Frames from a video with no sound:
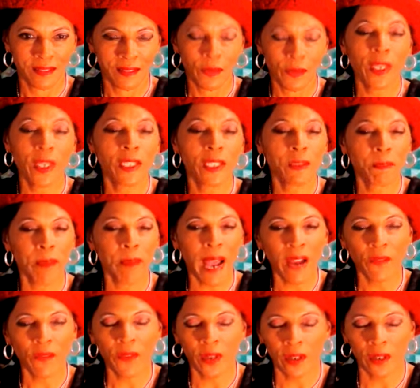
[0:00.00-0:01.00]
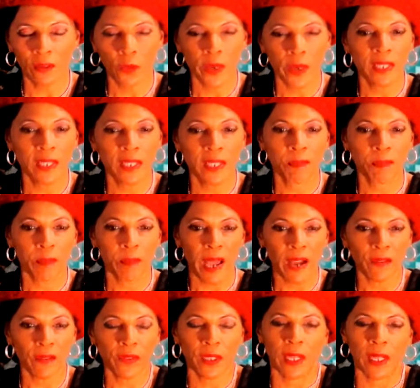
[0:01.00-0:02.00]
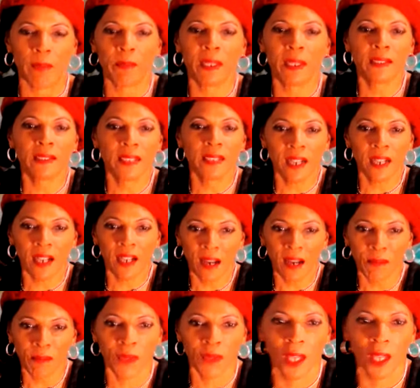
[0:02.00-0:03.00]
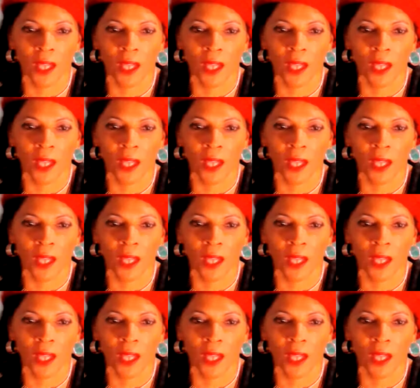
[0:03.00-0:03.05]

Respectfully, respect, let me sit up.